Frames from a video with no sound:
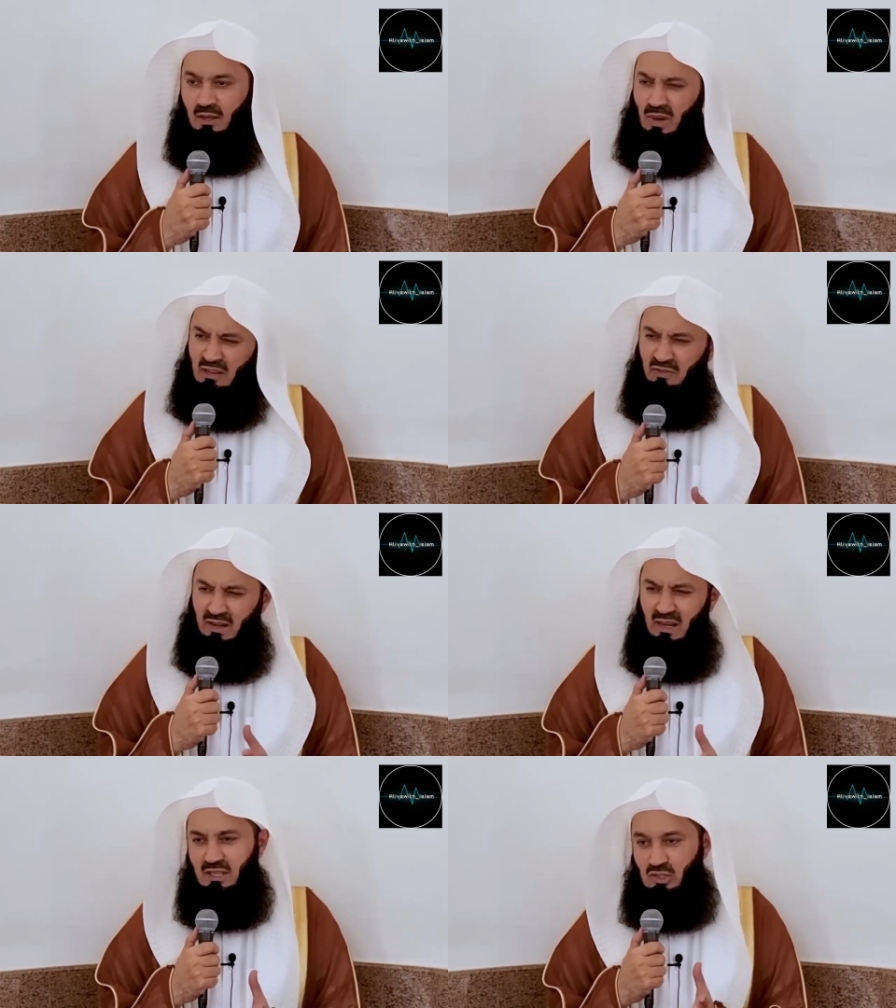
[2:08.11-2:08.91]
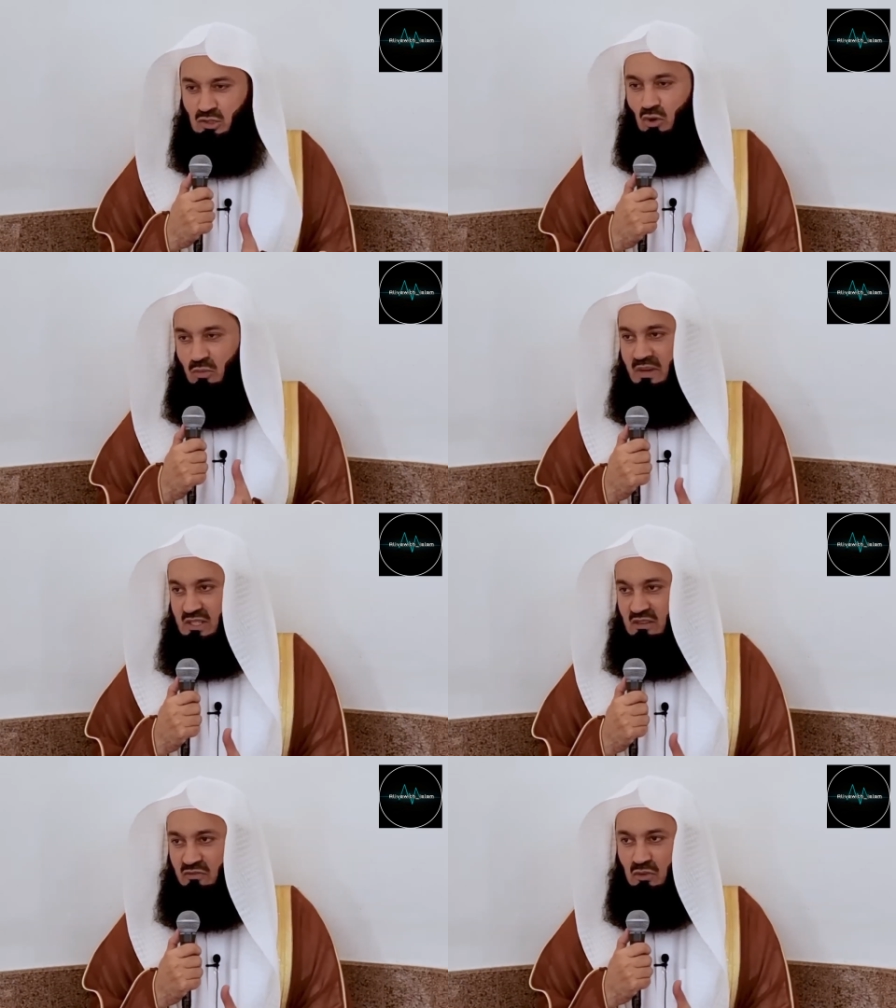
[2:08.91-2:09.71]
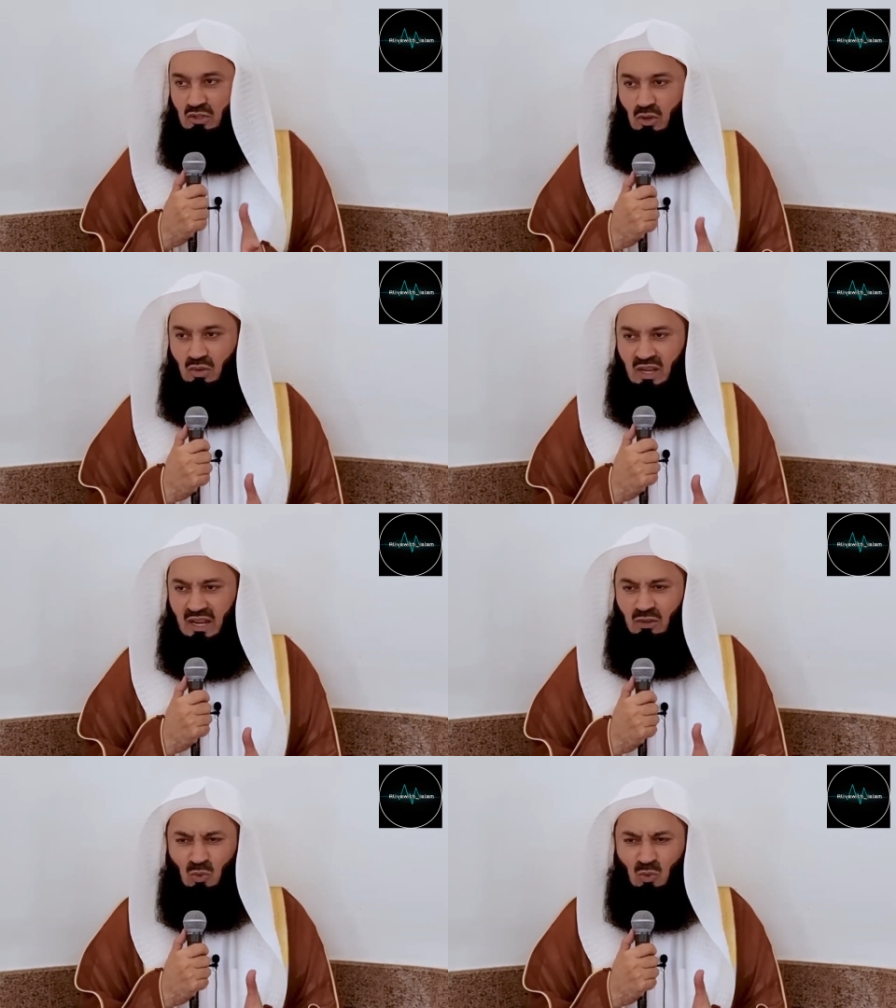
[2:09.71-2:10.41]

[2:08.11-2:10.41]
well, if Allah is so merciful, so kind,